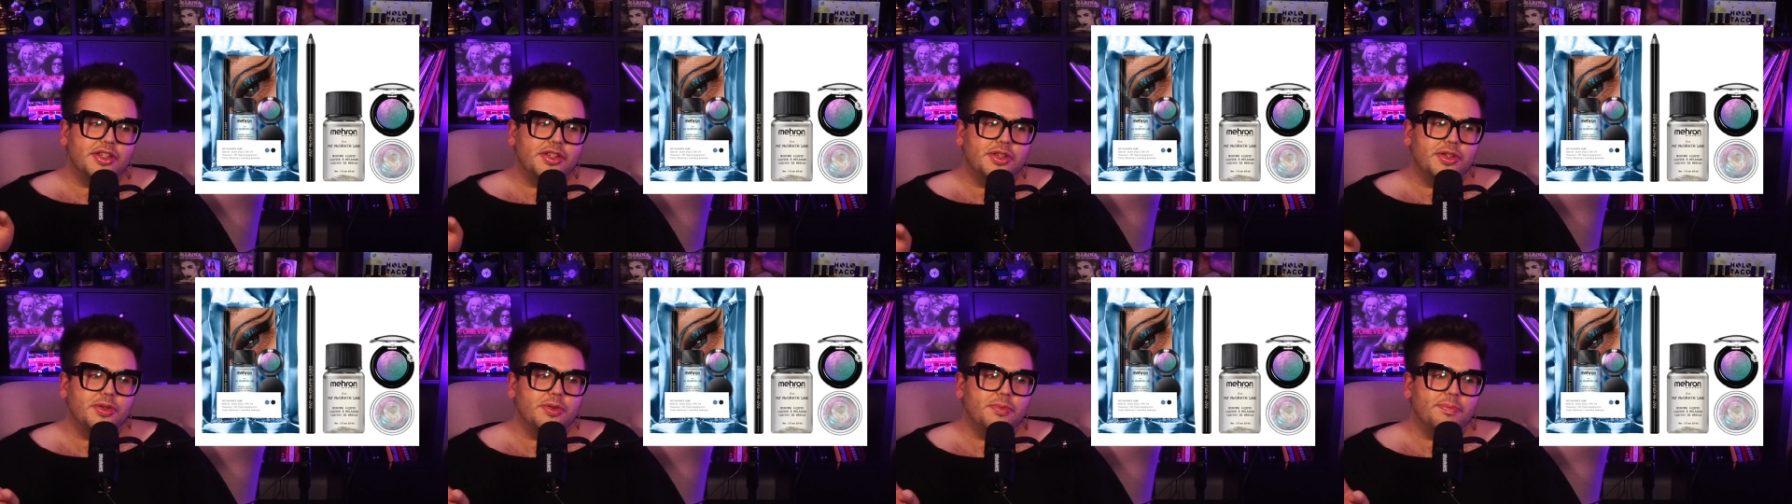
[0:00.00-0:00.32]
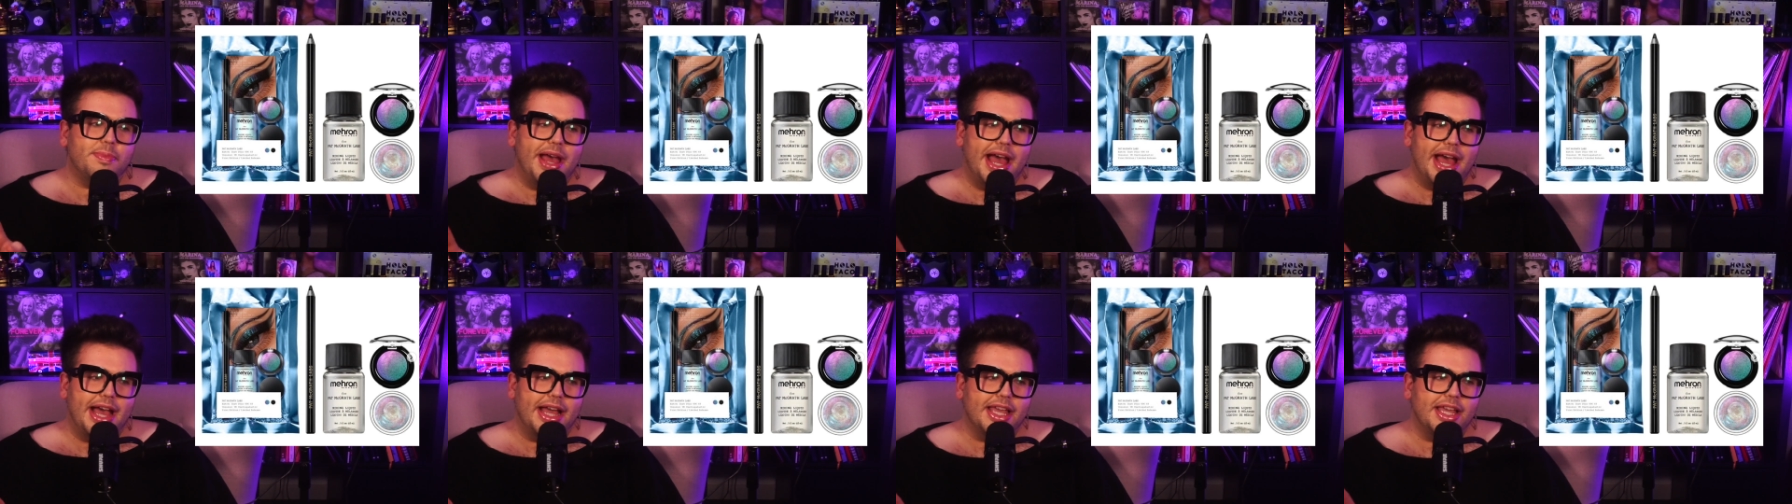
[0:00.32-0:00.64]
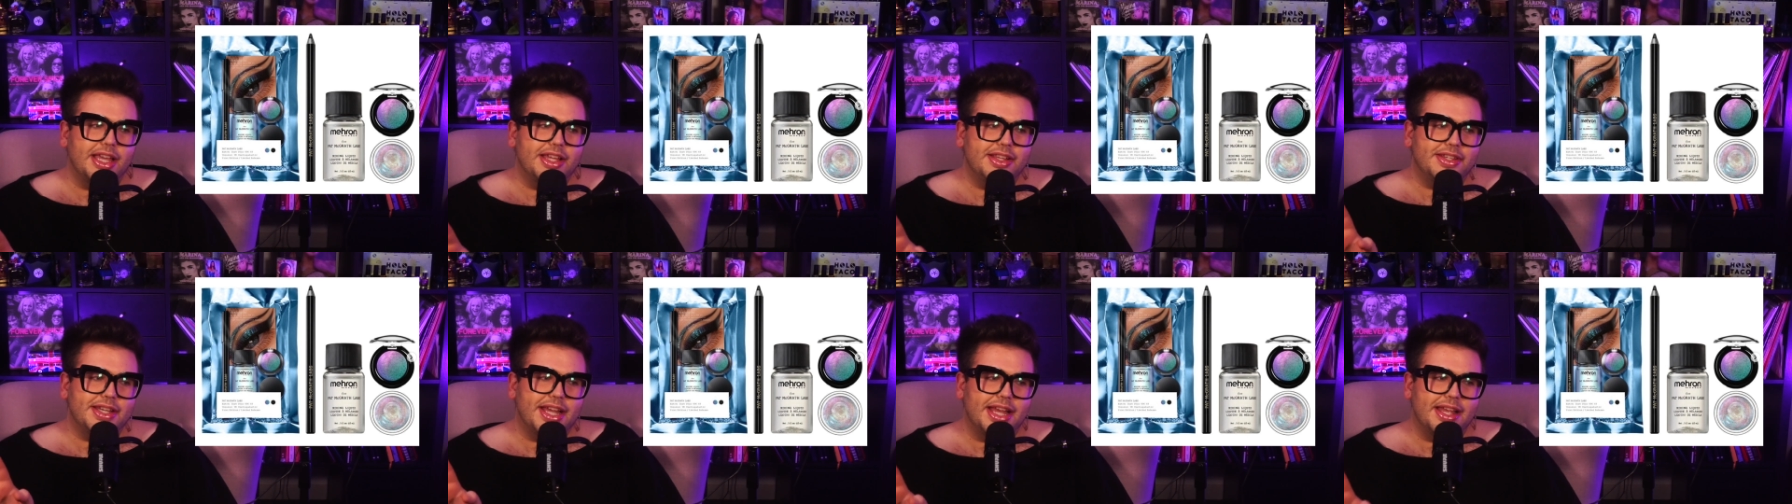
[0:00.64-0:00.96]
to
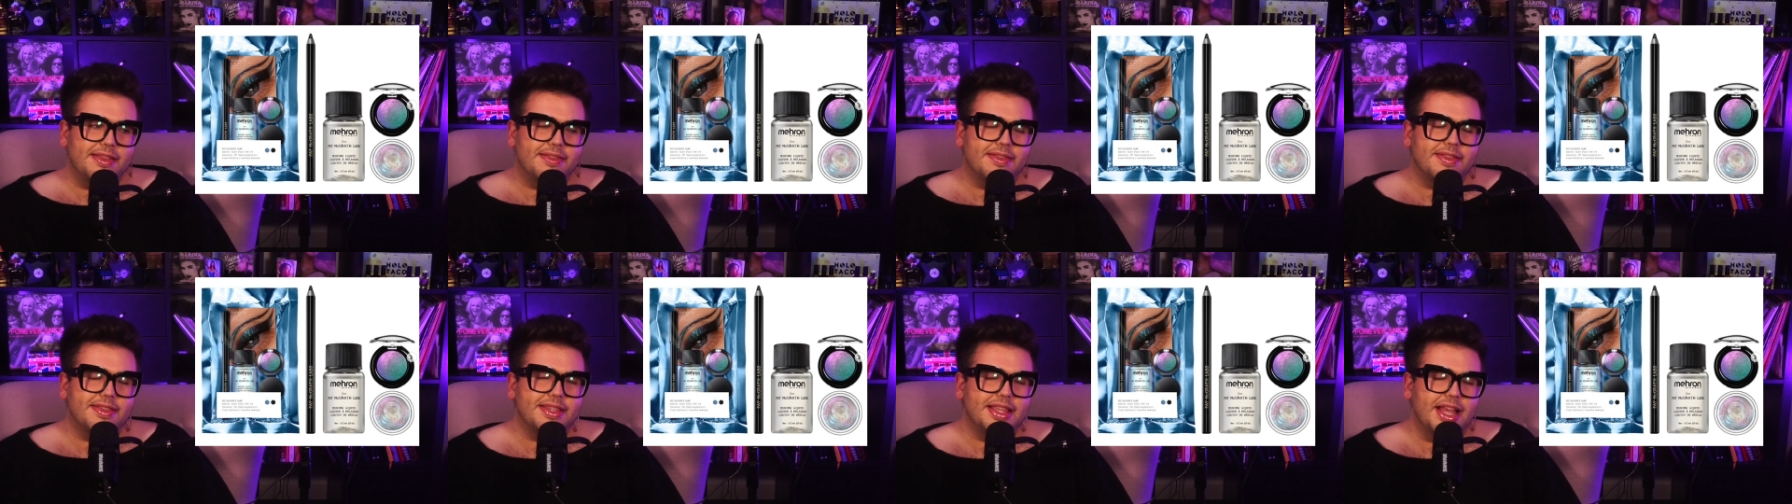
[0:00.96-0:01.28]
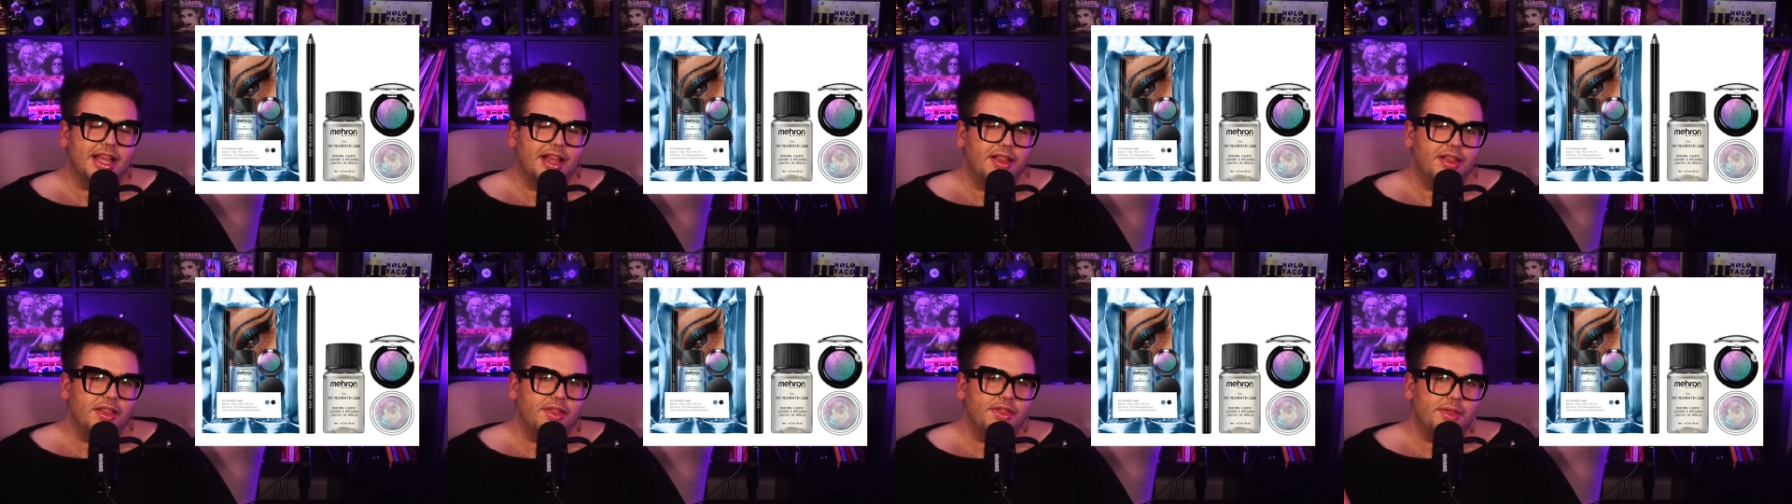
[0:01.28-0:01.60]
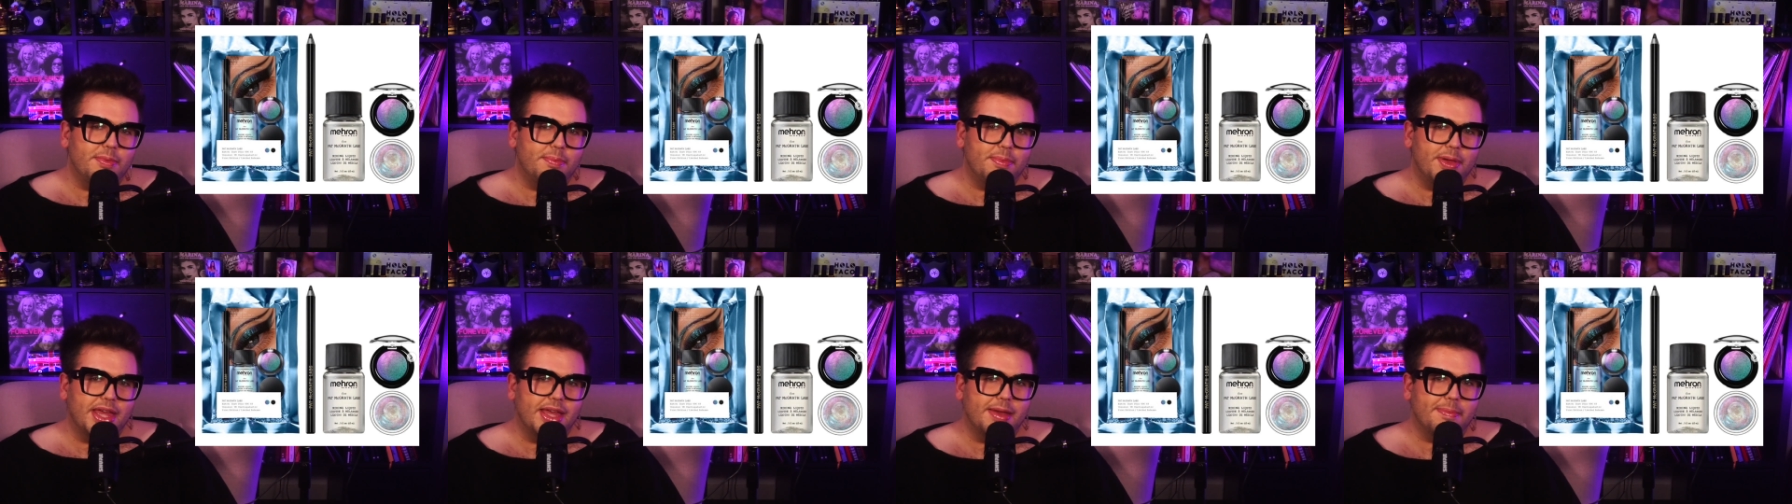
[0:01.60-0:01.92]
package and sell the
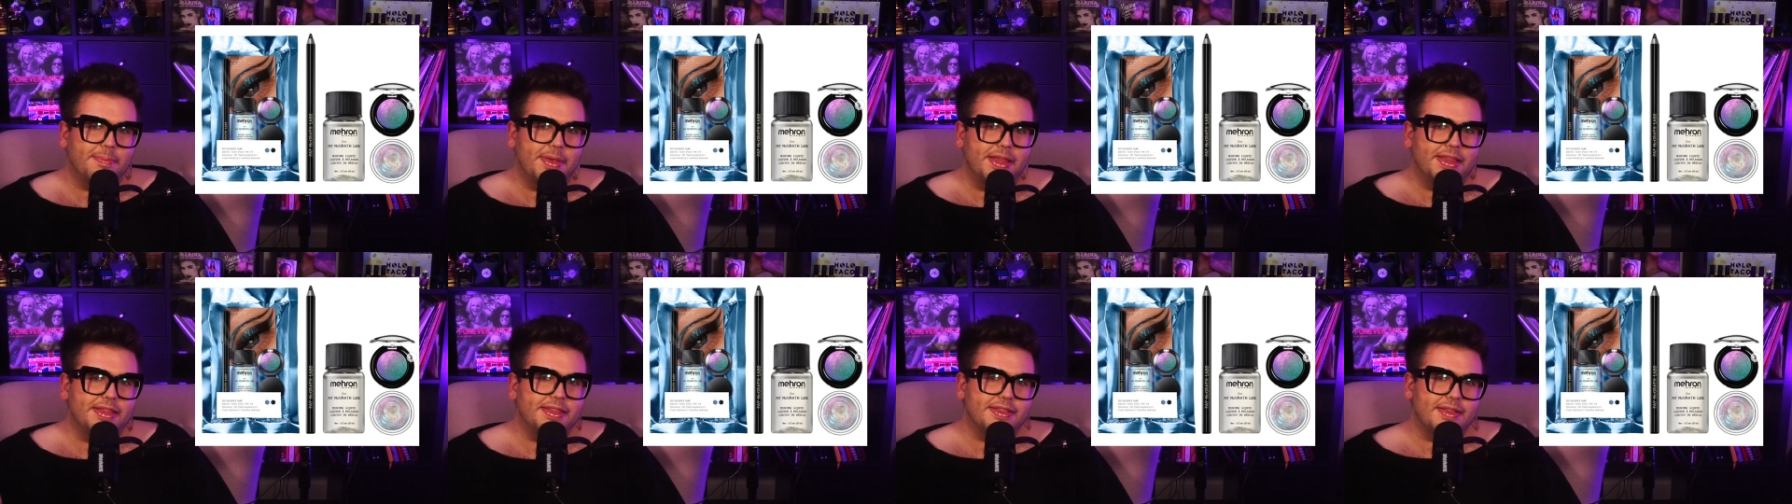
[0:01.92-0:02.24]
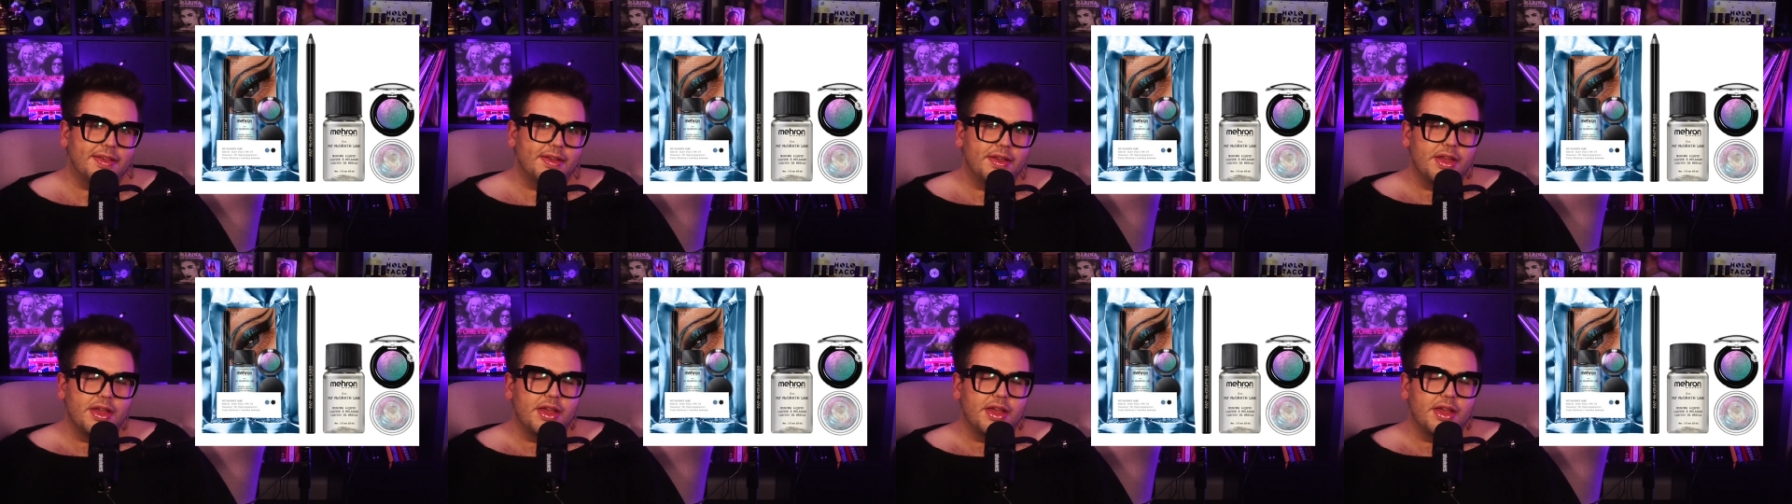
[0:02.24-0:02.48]
pigments